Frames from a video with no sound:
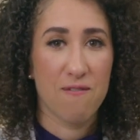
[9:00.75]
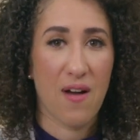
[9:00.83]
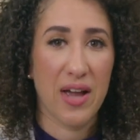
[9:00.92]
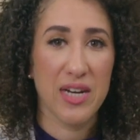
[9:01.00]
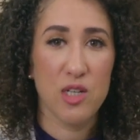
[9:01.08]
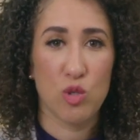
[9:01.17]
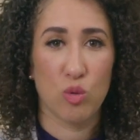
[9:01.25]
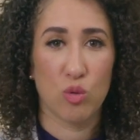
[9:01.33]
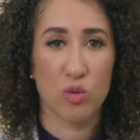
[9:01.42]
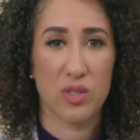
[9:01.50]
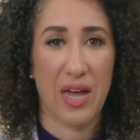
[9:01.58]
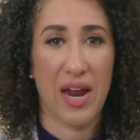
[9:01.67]
Finding
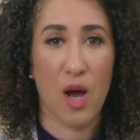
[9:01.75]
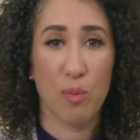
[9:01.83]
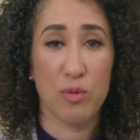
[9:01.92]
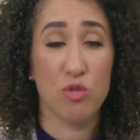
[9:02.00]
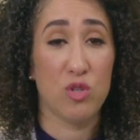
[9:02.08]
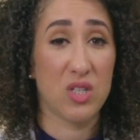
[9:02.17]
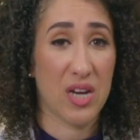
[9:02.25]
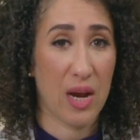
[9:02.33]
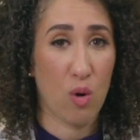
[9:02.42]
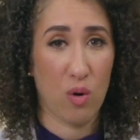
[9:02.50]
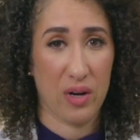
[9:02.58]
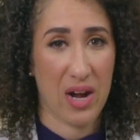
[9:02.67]
tools that help you stay
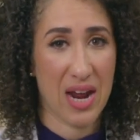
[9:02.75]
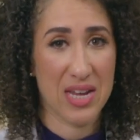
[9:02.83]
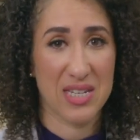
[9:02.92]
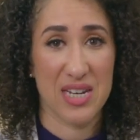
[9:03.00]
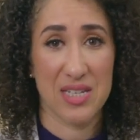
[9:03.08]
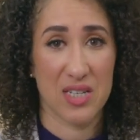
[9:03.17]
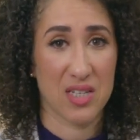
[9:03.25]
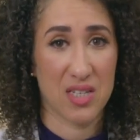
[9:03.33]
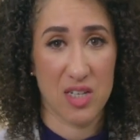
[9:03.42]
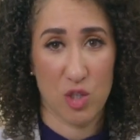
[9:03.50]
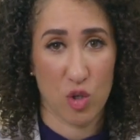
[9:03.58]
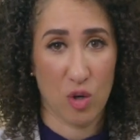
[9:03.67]
organized is
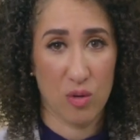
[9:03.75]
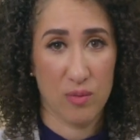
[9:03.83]
essential.